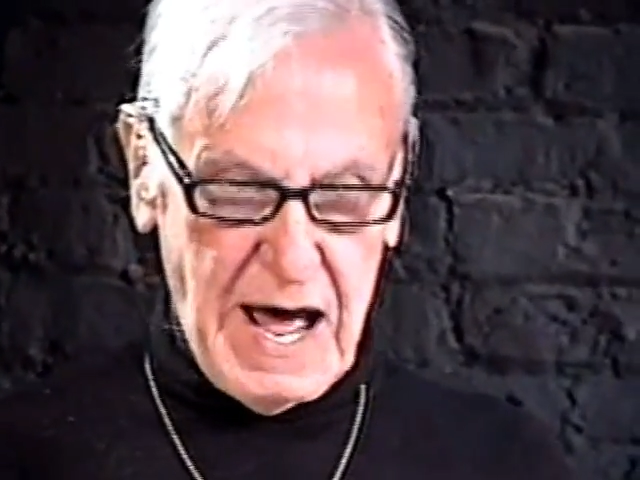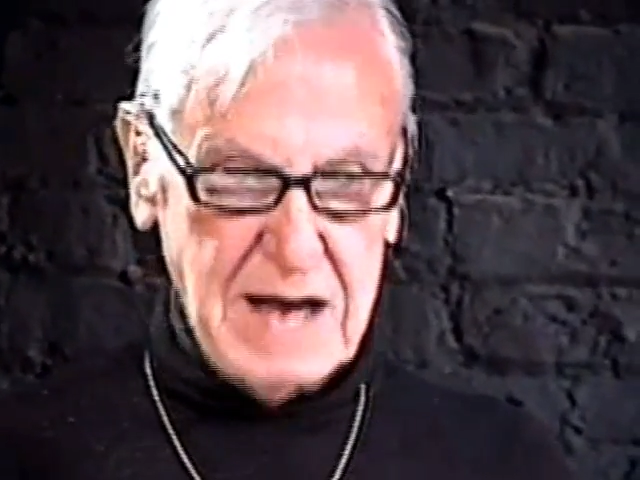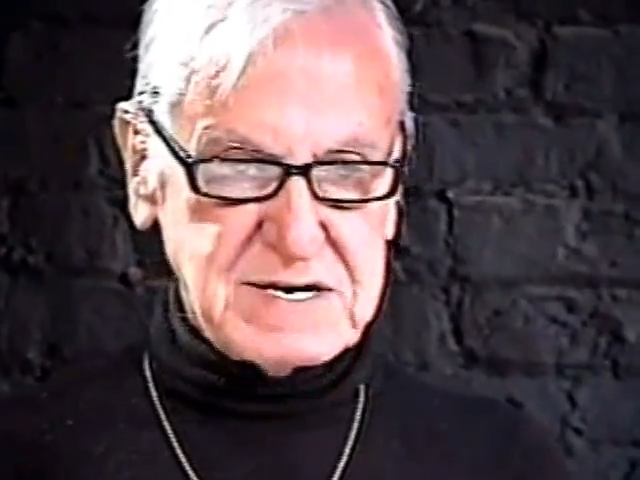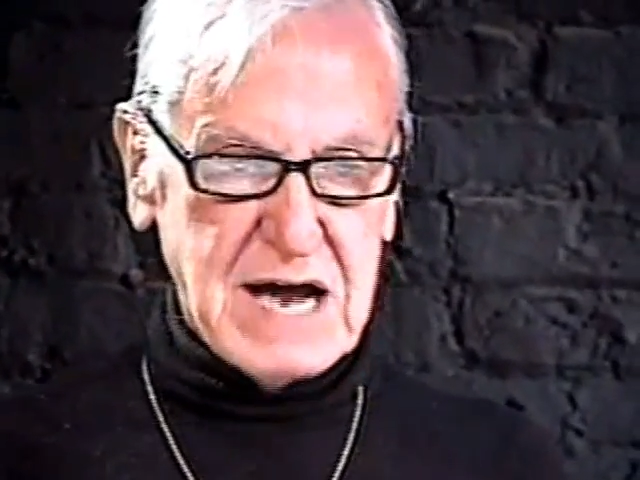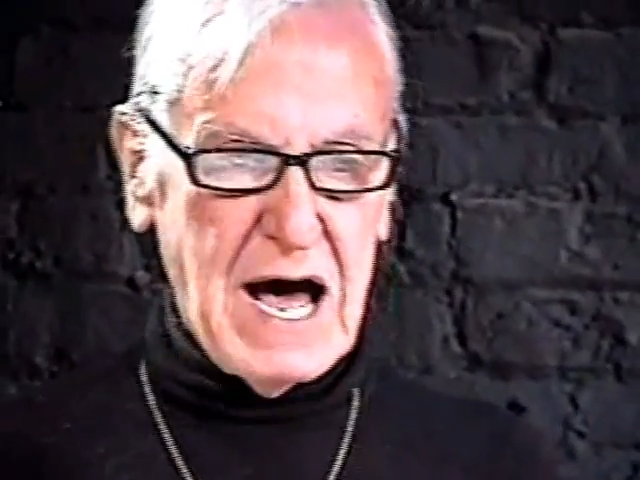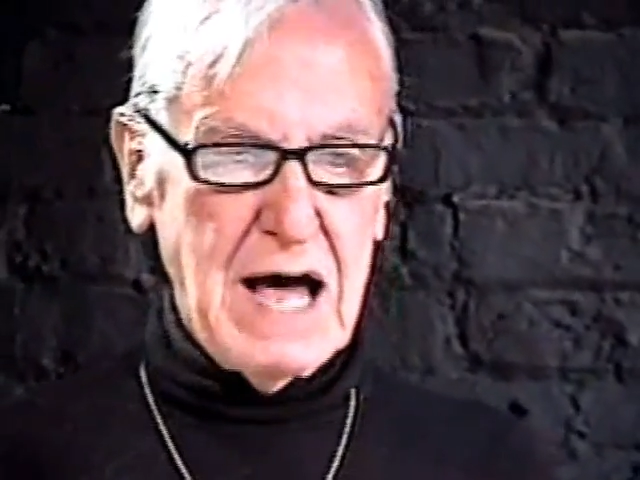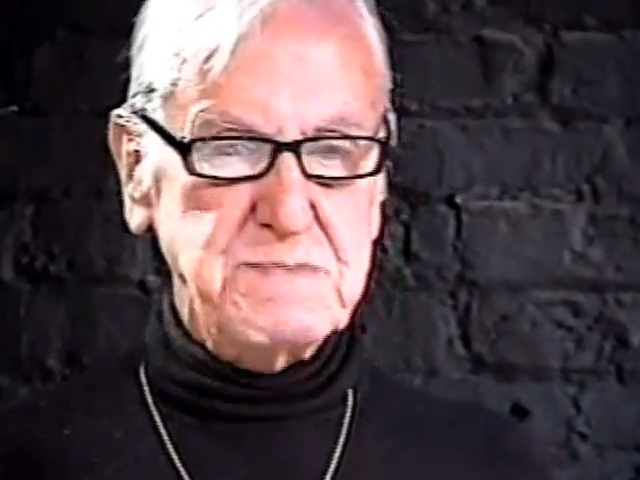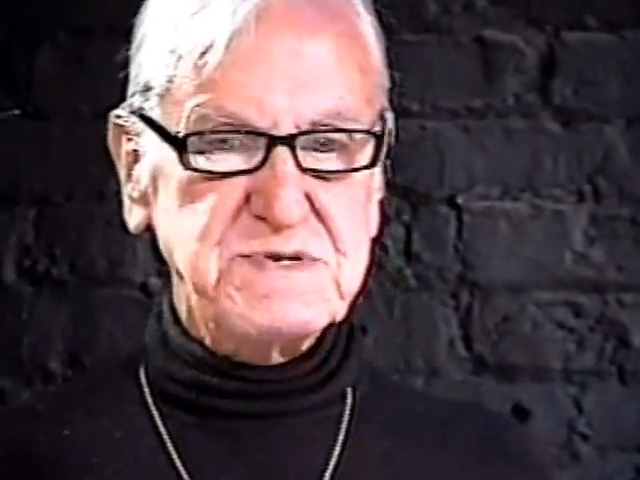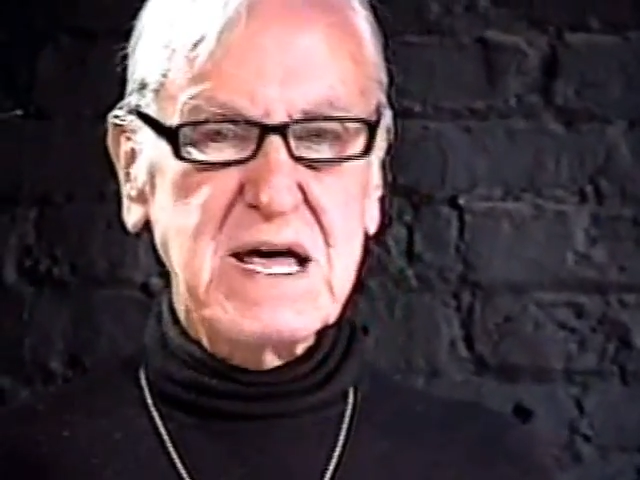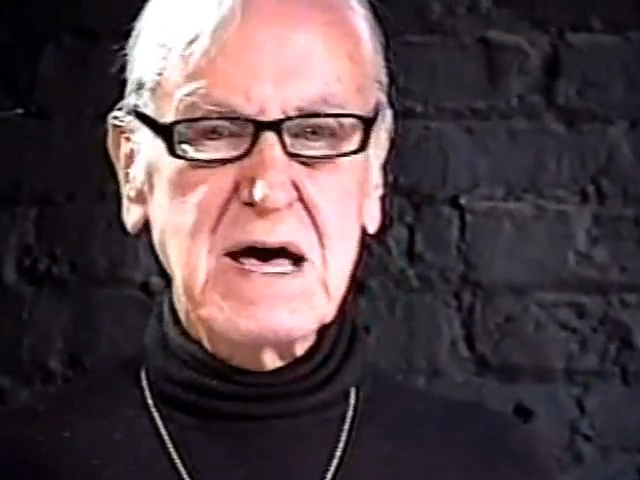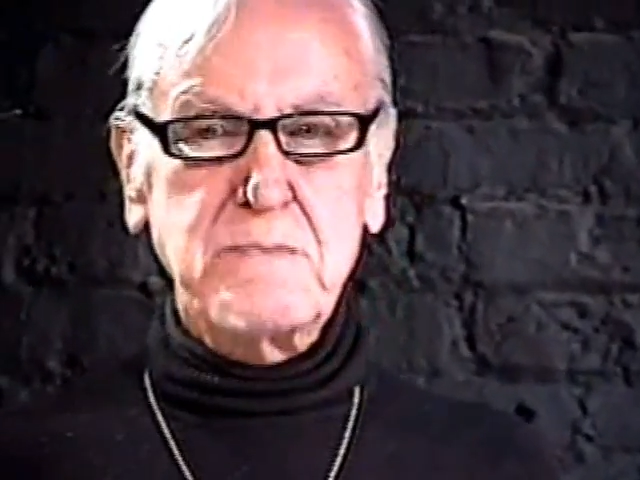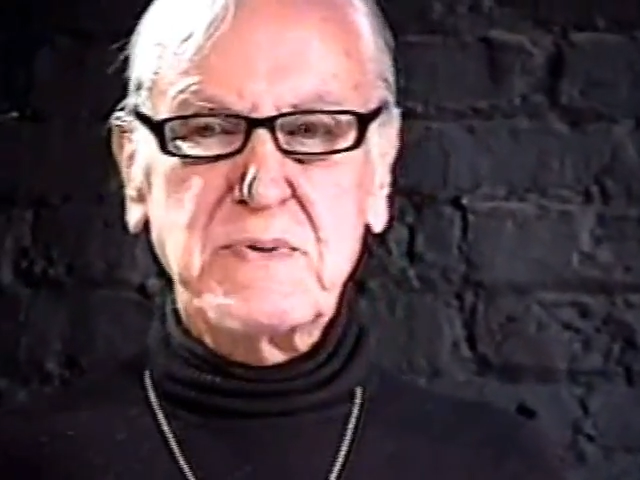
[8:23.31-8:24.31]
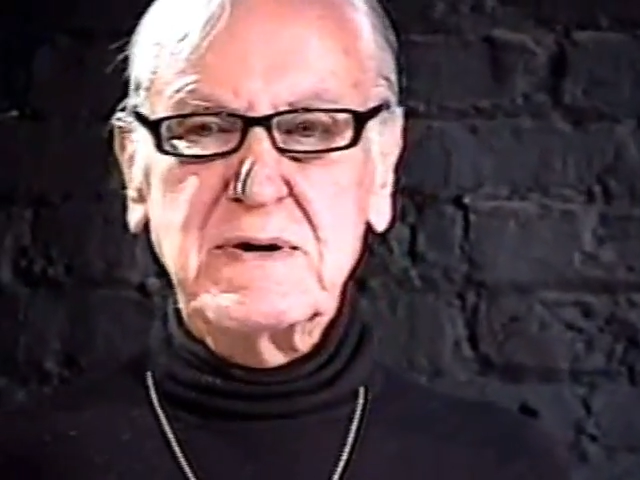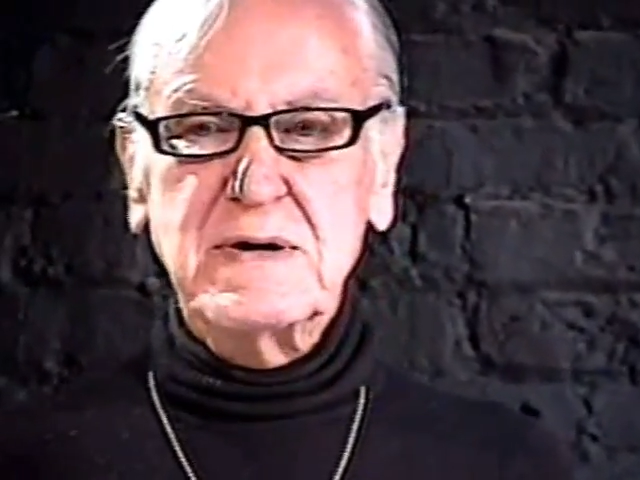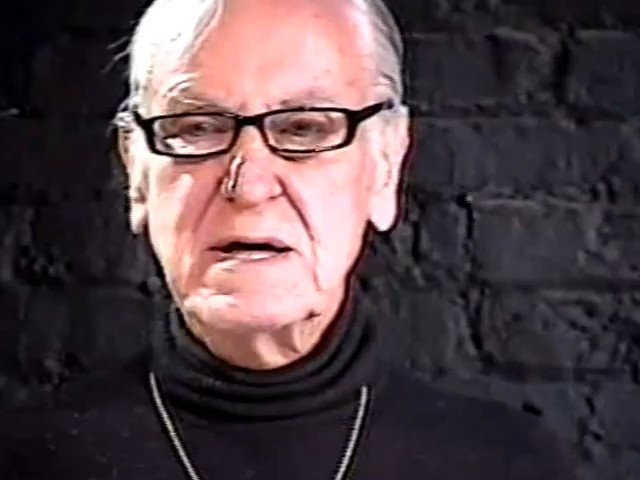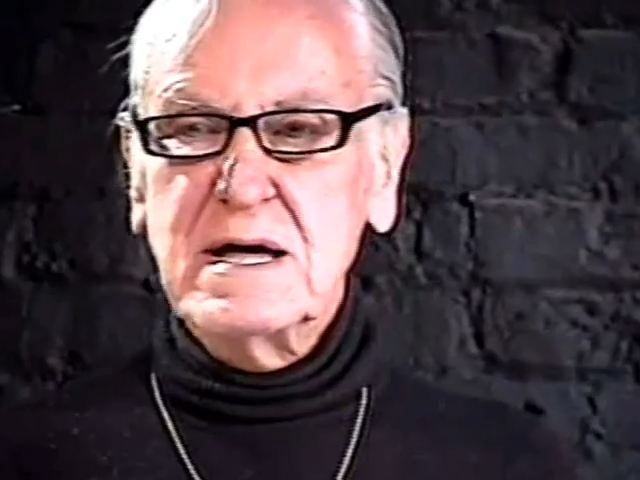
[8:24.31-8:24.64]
at times hip,